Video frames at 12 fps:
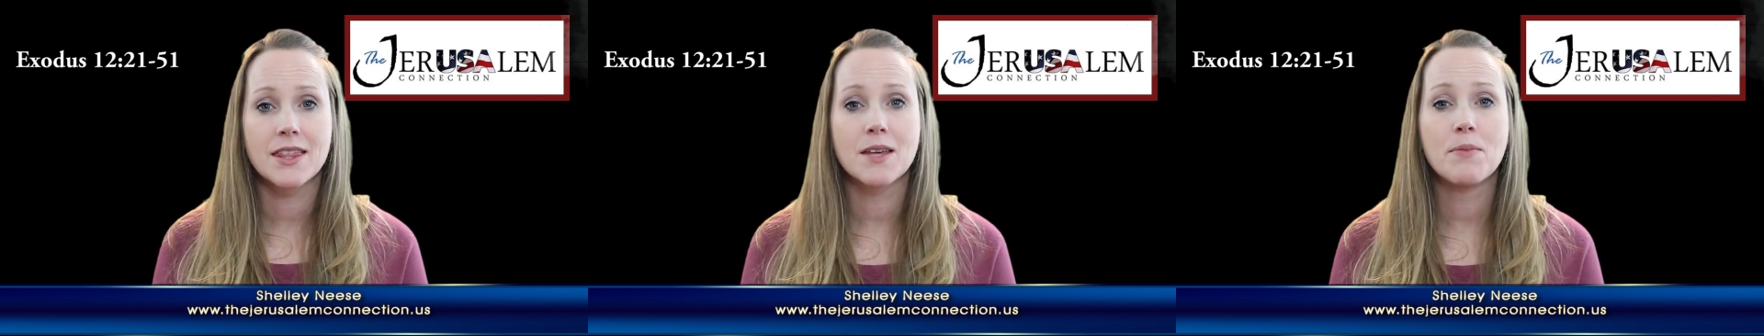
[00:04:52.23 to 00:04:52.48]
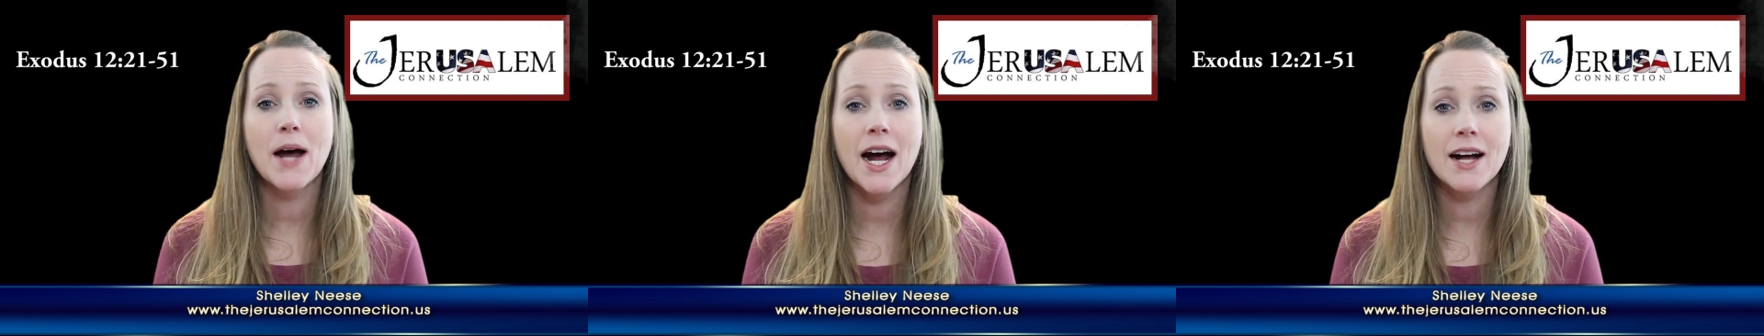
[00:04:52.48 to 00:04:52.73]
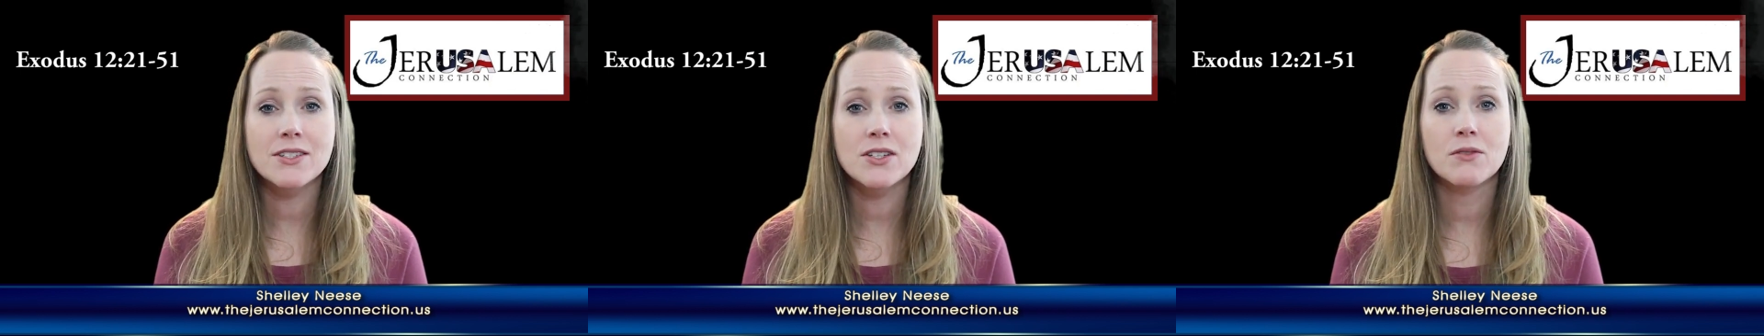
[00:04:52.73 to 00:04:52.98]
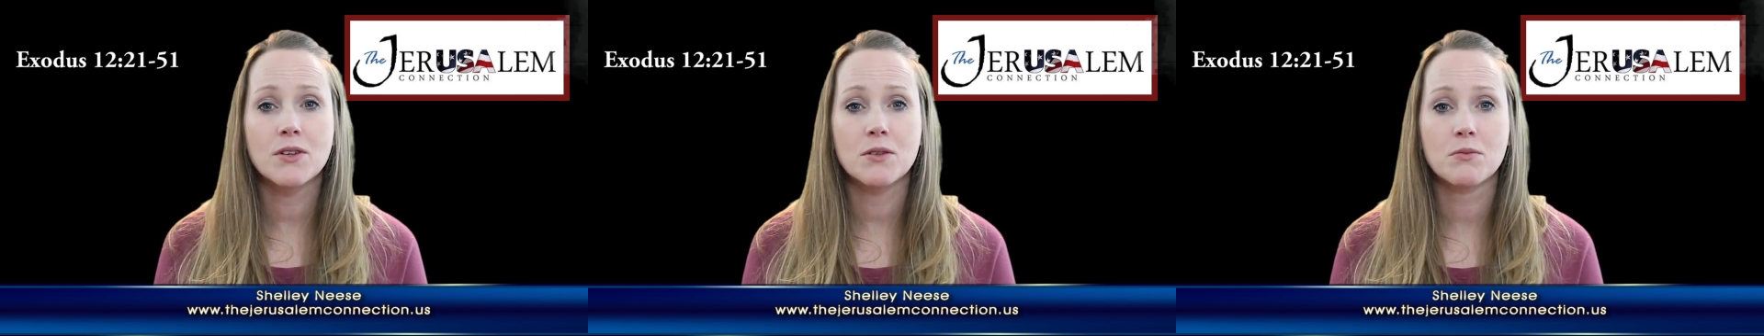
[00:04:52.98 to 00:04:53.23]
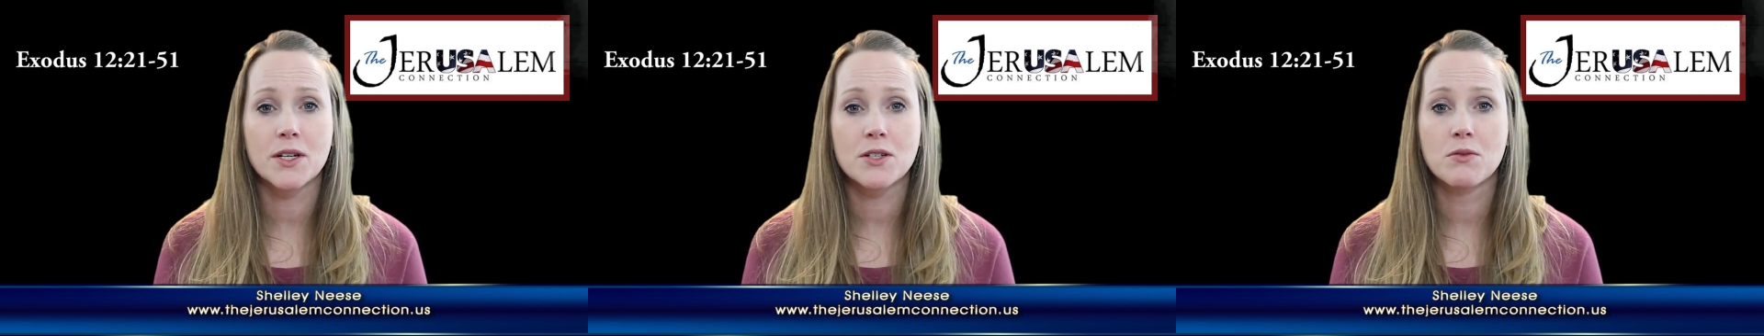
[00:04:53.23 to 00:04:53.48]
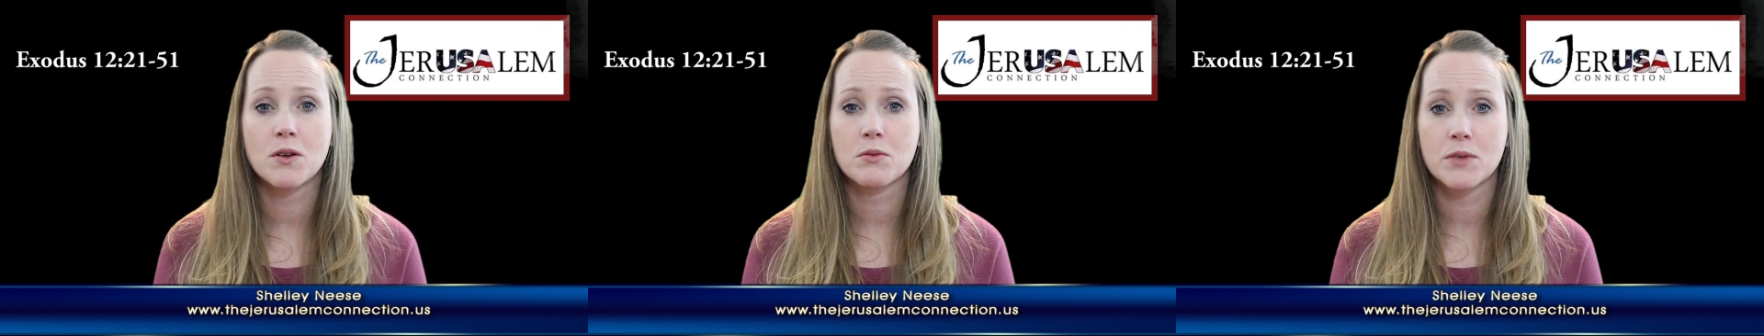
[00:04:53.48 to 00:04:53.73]
The Passover
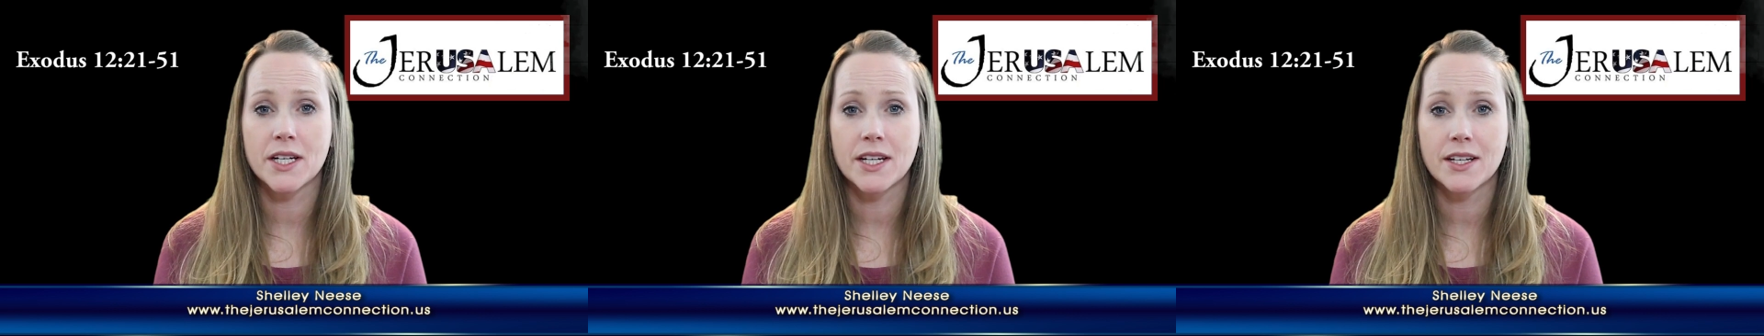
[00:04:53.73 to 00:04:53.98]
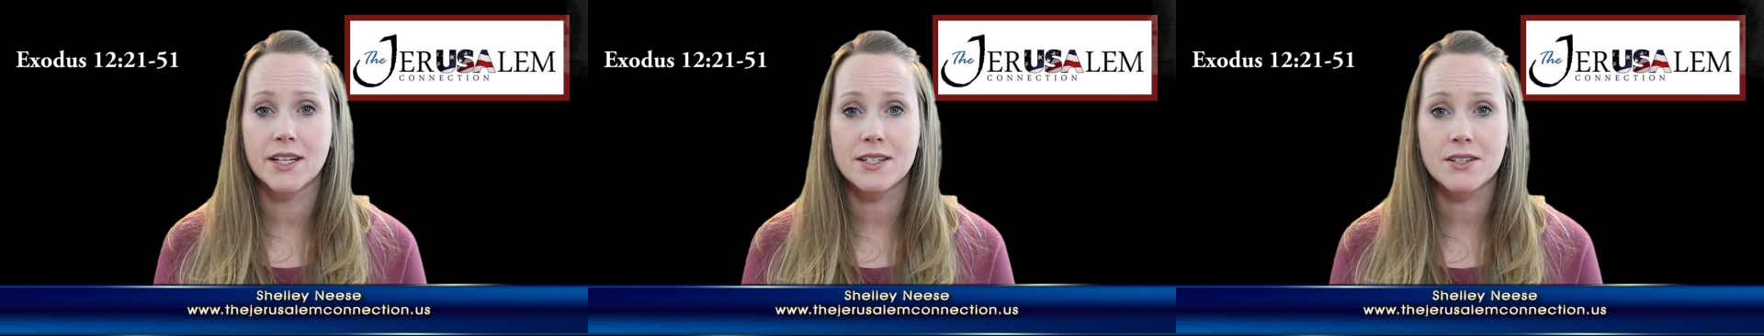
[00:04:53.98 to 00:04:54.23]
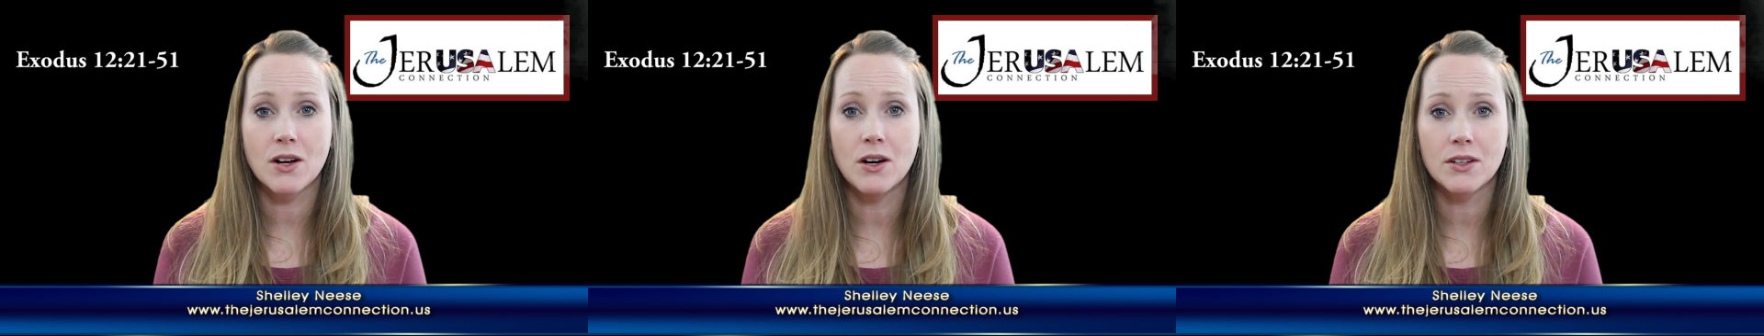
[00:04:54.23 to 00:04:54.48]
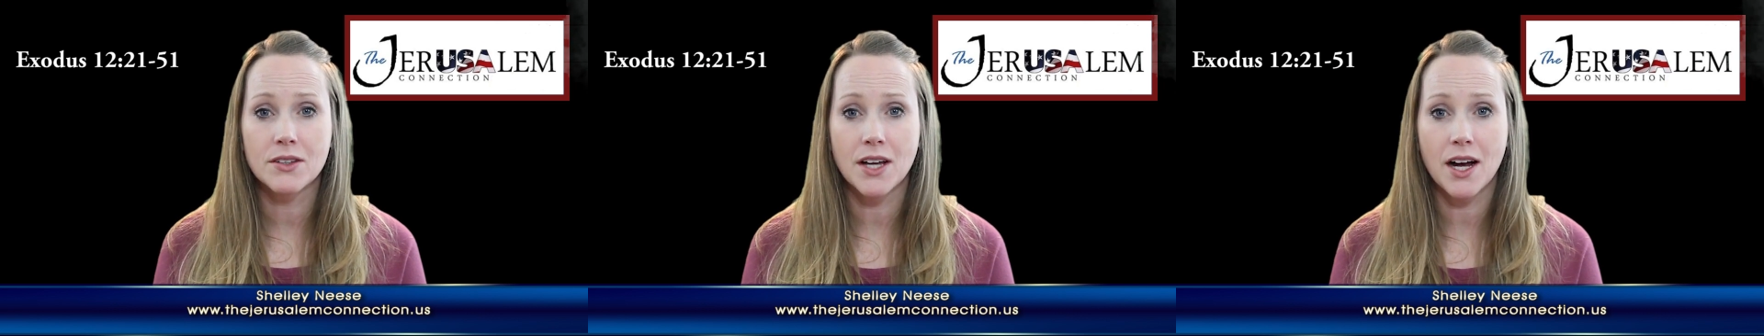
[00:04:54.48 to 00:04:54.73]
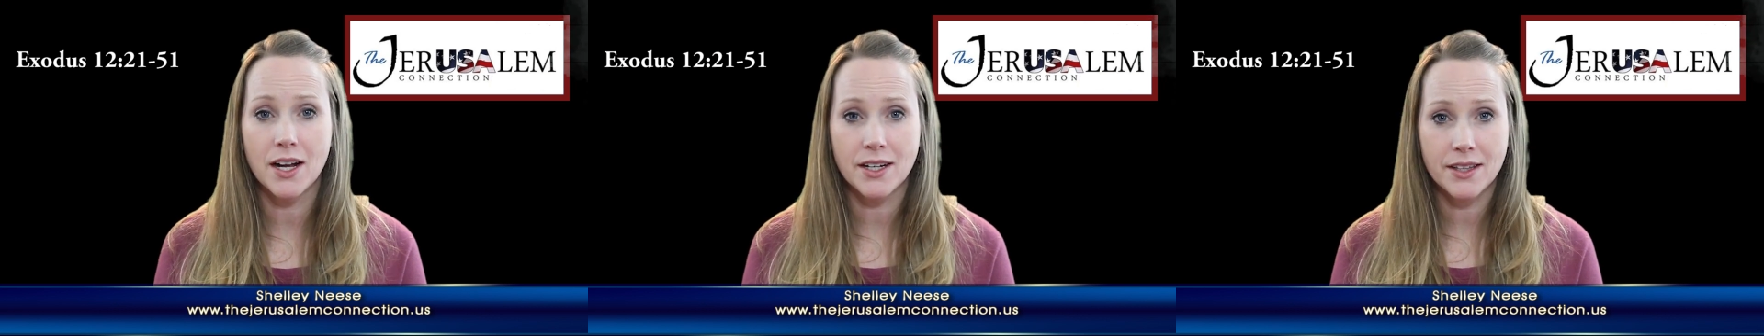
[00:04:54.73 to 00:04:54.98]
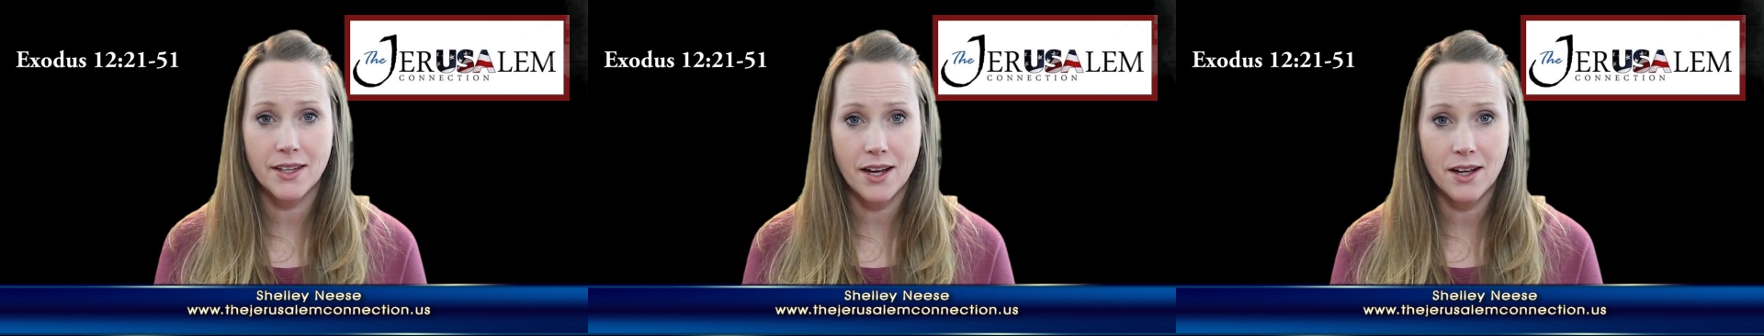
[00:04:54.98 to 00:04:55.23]
ritual reading is called the
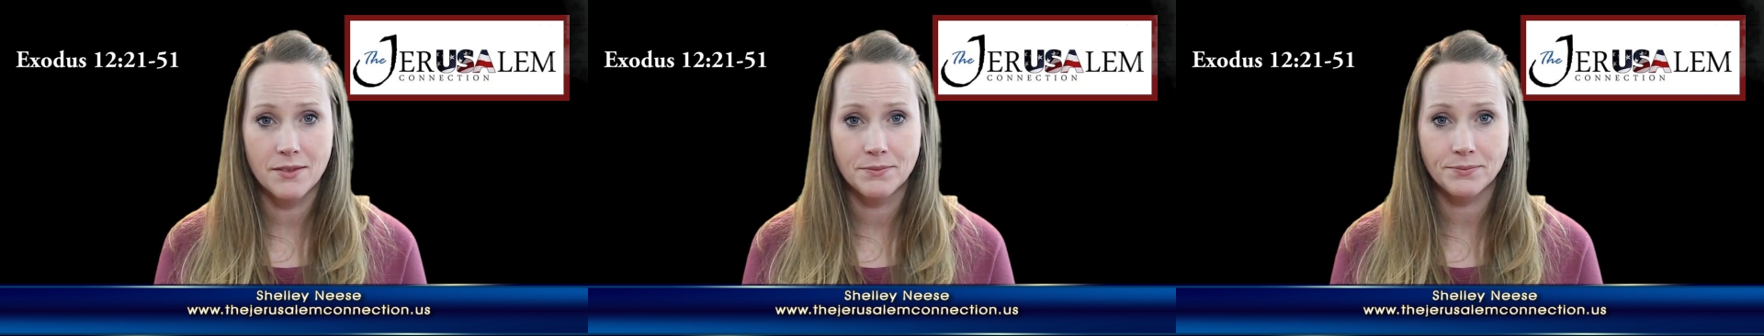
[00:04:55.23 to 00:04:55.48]
Haggadah.